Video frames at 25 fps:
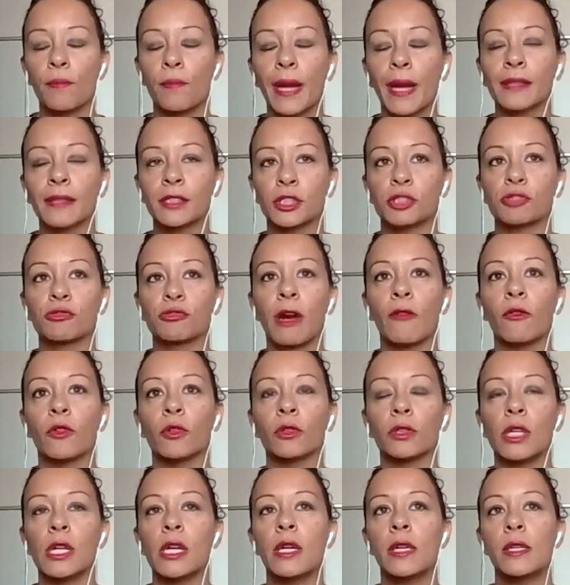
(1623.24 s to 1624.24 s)
back to
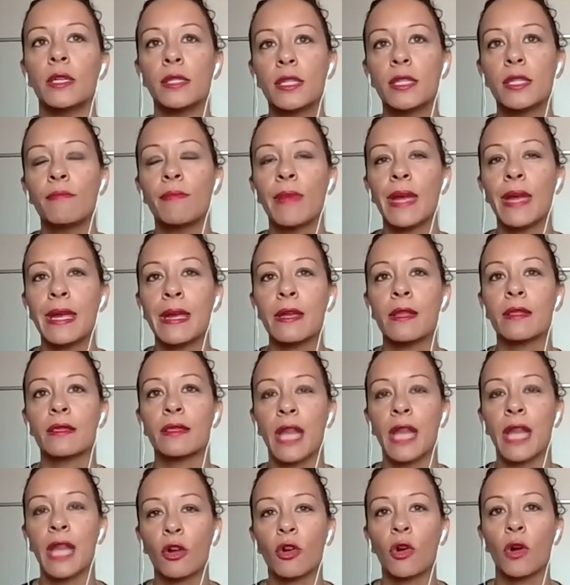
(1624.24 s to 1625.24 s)
travel. To me,
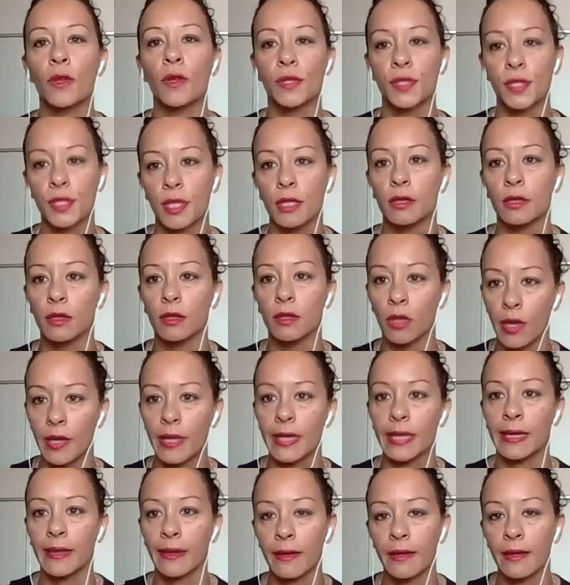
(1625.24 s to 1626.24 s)
that constant
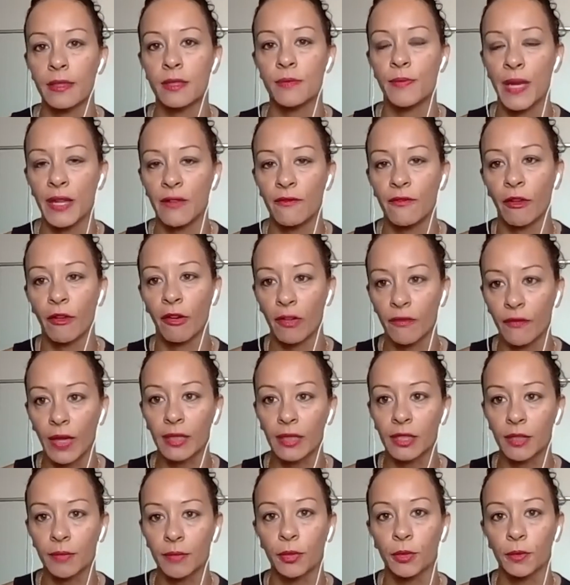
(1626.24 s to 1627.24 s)
learning has been very
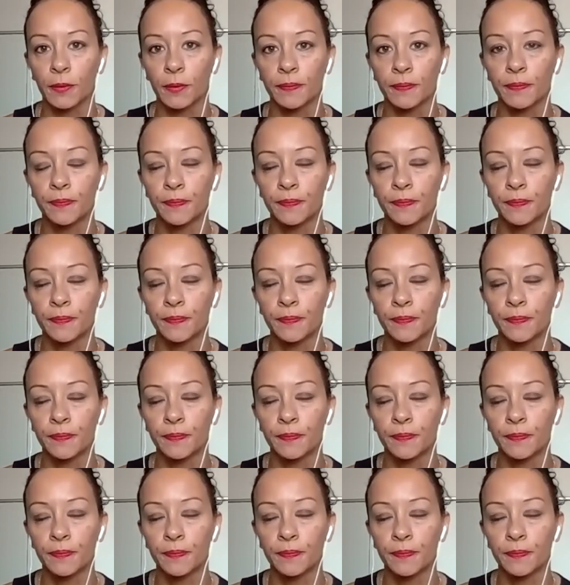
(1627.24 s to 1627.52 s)
valuable.